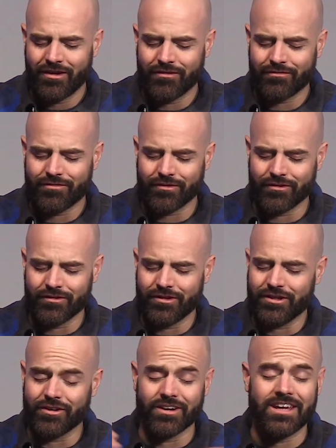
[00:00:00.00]
for
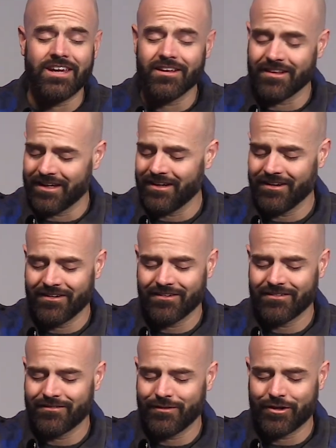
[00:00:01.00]
your healing.
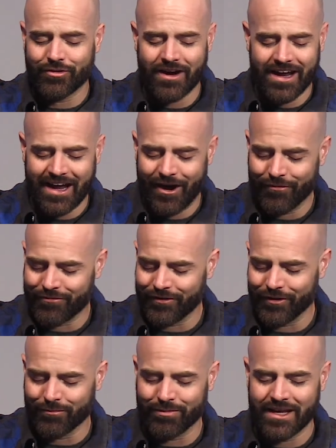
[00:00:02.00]
We cry out for
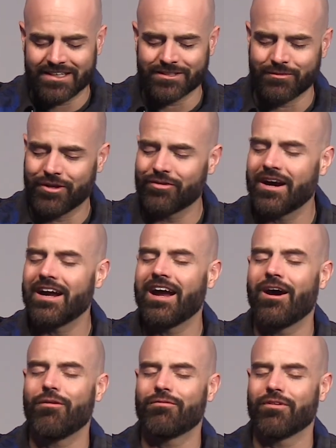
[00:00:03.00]
your blessing. We cry
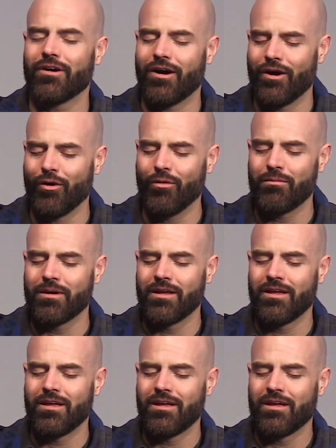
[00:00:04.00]
out for hope.
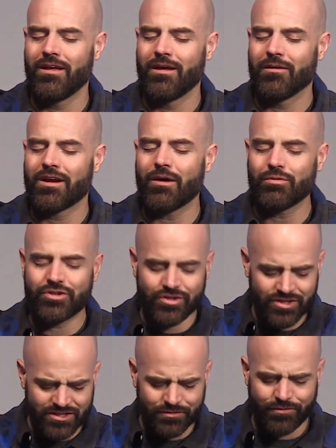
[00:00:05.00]
God, would you
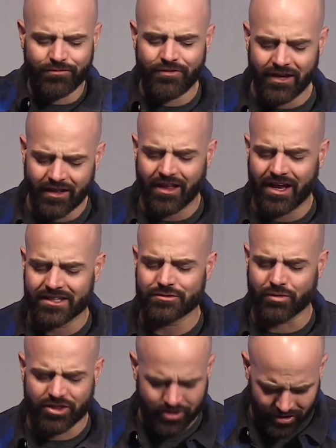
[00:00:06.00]
just fill us
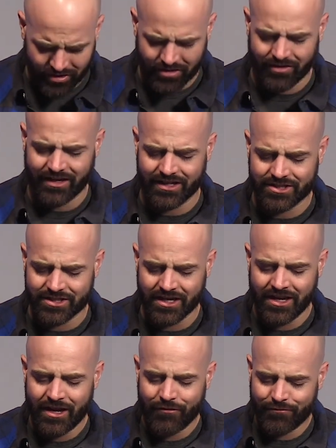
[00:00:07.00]
with courage?
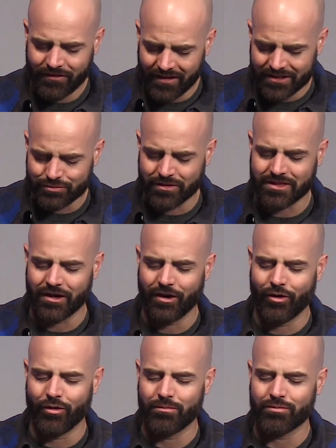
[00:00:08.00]
Fill us with
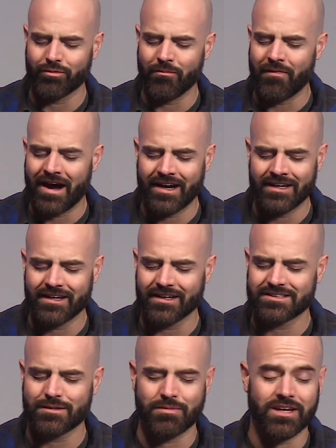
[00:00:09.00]
hope. Remind
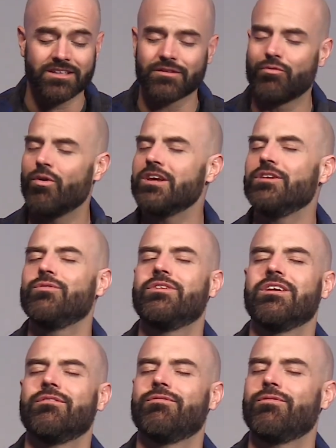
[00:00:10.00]
us that because of what you
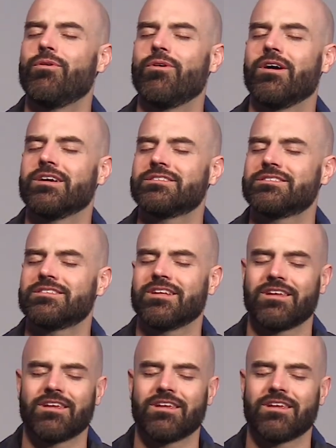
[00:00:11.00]
did for us,